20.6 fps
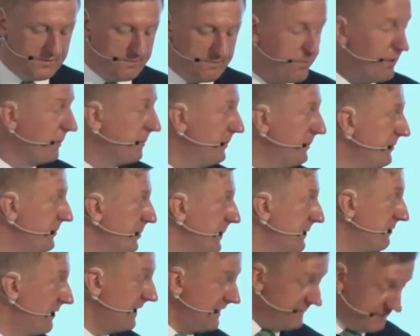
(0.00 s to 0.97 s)
the problems
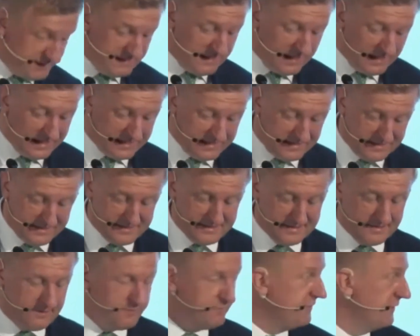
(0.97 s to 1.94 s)
we face, like
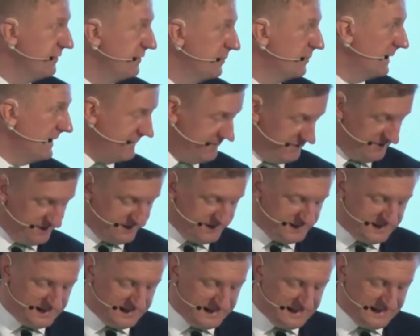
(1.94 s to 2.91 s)
food waste.
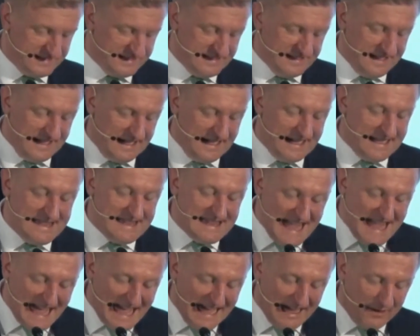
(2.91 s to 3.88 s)

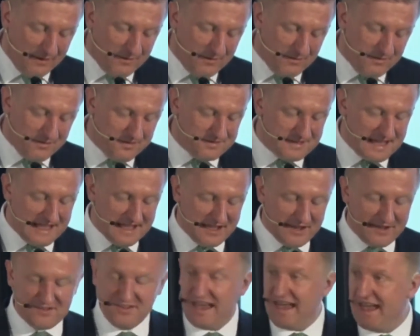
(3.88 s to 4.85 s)
Now, they're
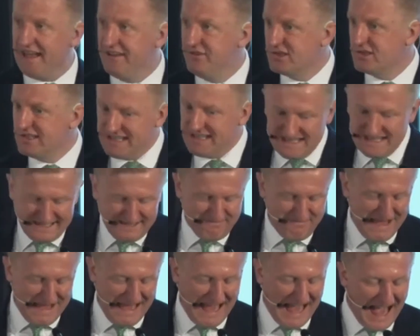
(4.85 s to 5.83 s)
going to engineer,
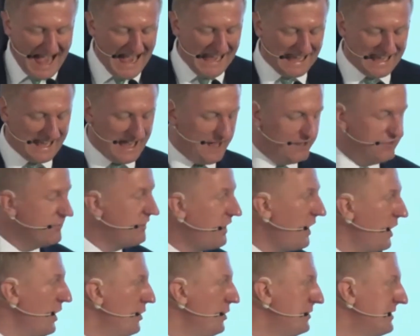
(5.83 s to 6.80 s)
hack and
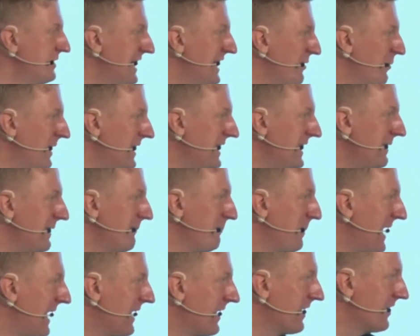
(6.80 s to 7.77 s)
code their way
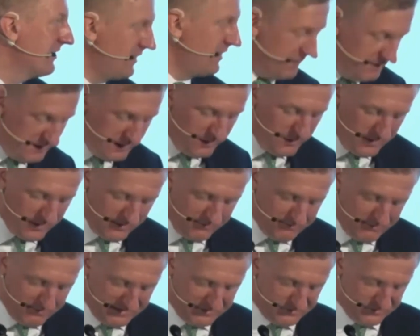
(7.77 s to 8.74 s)
back to lower
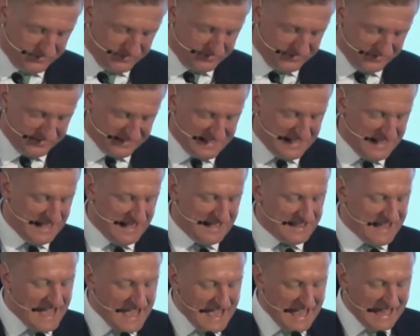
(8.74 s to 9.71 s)
emissions.
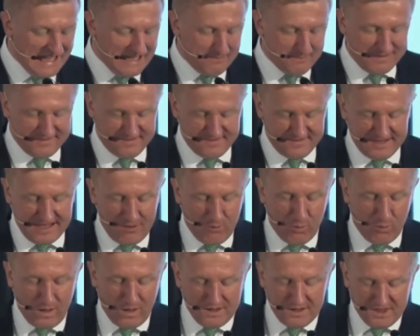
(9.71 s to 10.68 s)
Their aim is to get
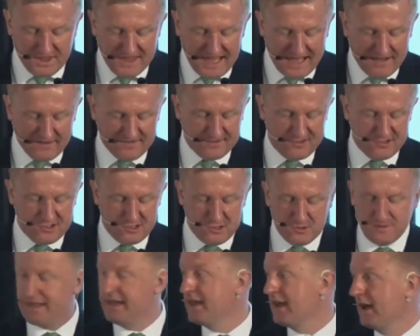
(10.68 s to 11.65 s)
1,000
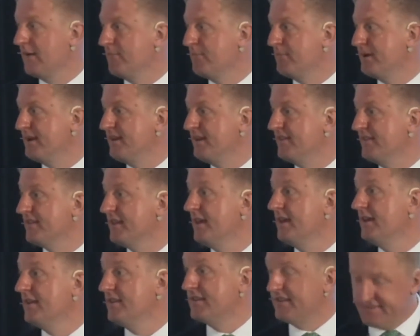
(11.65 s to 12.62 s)
UK companies
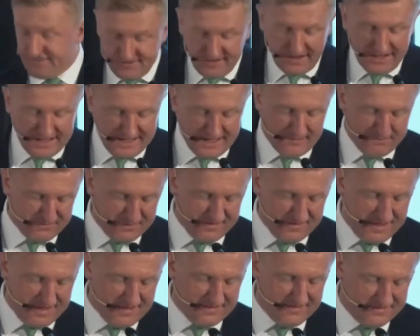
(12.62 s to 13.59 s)
to sign up to
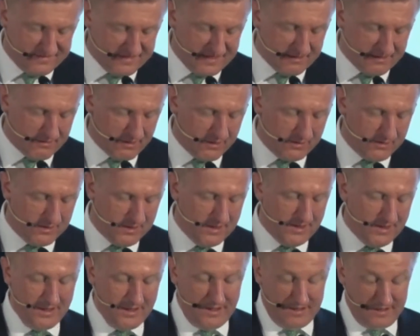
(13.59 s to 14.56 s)
net zero,
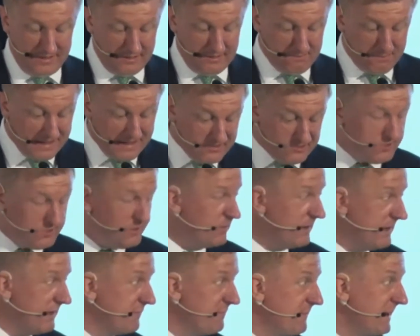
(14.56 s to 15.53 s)
the pledge that
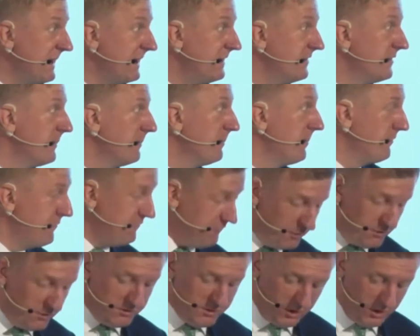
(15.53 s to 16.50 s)
we have made,
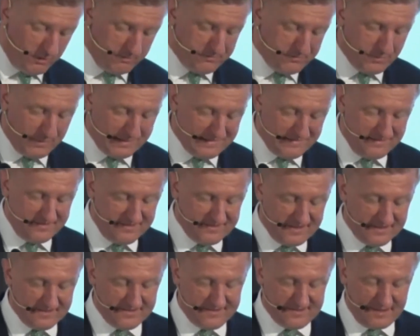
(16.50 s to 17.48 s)
before
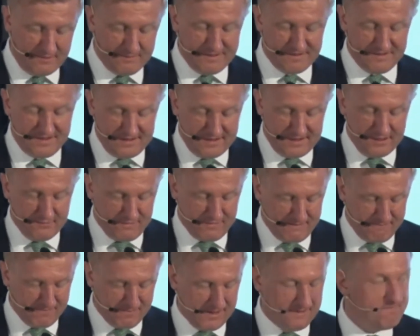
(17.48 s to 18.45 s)
COP26 summit in
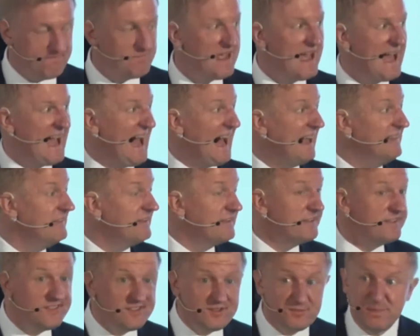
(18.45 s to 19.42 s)
November, and
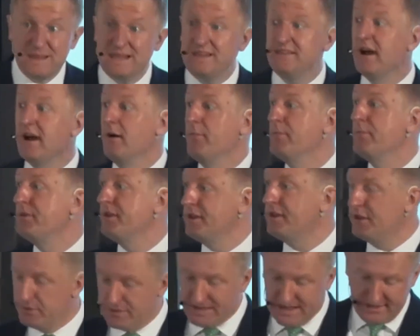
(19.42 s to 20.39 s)
to speed up
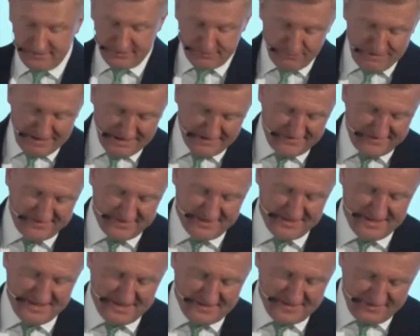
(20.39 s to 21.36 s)
the UK's race
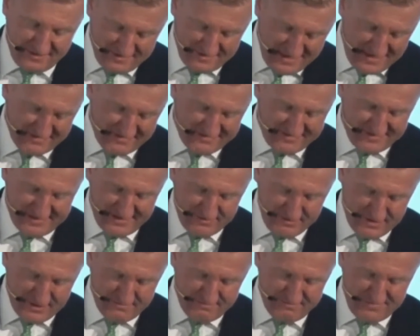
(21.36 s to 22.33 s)
to net
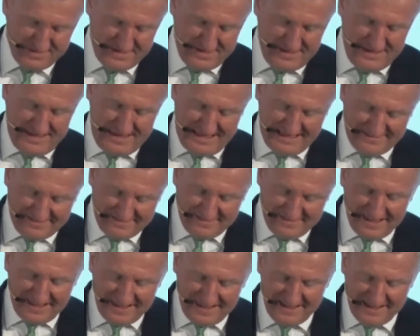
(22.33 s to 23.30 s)
zero. And
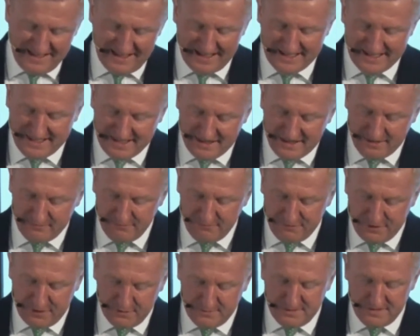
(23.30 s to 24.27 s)
today, I can
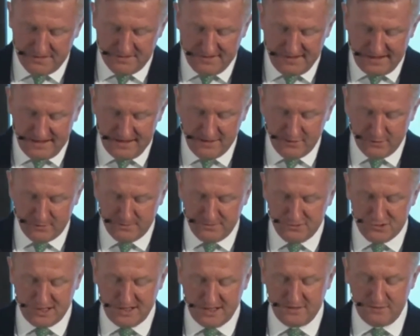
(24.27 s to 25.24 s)
confirm that the telecoms
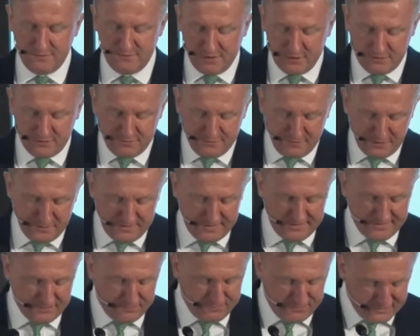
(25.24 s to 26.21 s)
giant Vodafone
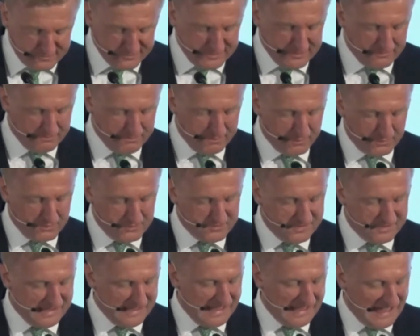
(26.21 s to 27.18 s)
is officially on board,
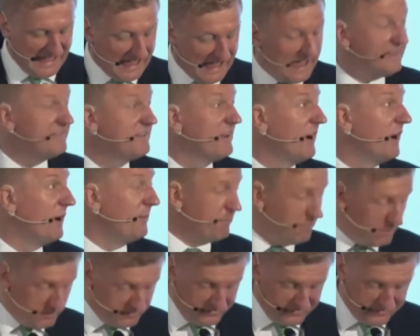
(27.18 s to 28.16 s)
as are
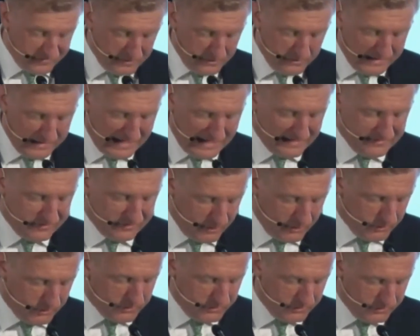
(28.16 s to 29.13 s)
Monzo and
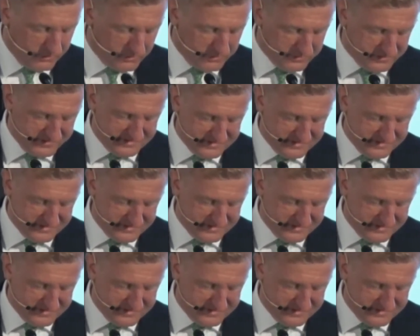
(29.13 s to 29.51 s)
Oak North.